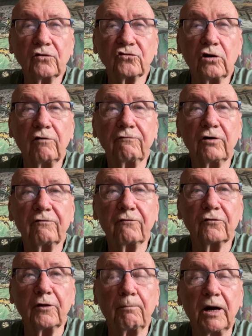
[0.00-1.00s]
Sofa
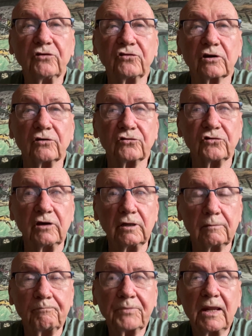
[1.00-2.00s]
for the Bicycle
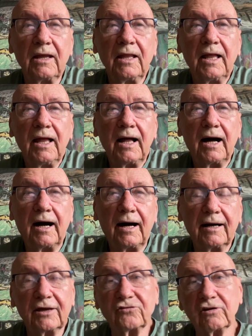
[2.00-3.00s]
Seat.
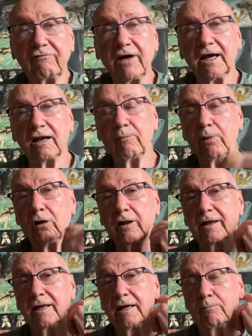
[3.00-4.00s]
It's
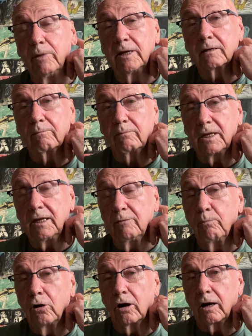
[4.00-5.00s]
available in
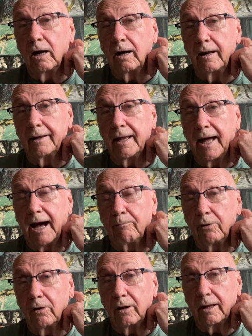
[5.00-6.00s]
ebook on
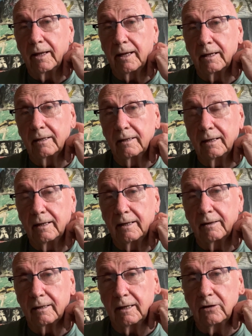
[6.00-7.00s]
Apple and
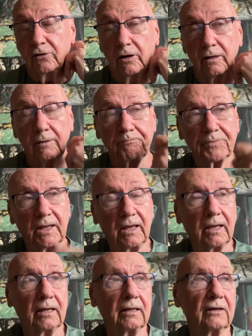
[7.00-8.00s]
Kindle,
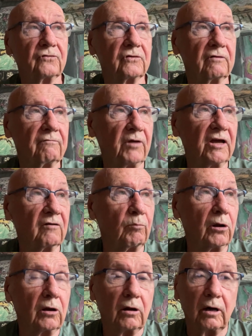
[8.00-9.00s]
and it's
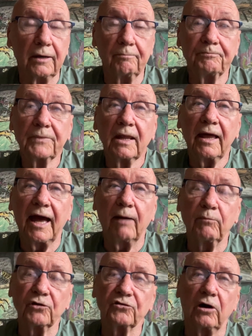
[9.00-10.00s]
available on
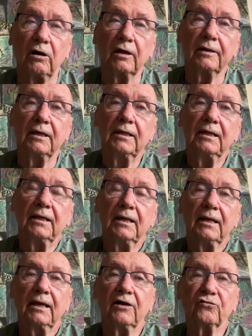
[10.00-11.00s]
Amazon
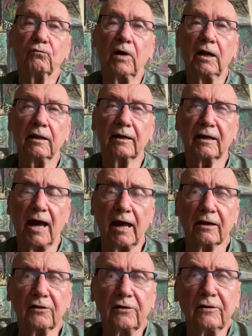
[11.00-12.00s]
as well in
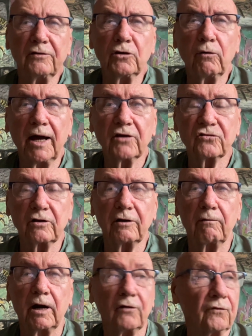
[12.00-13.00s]
Canada and U.S.
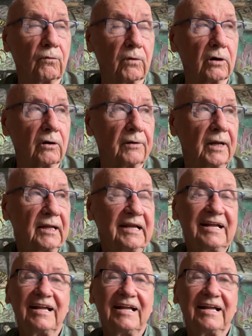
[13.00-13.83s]
and around the world.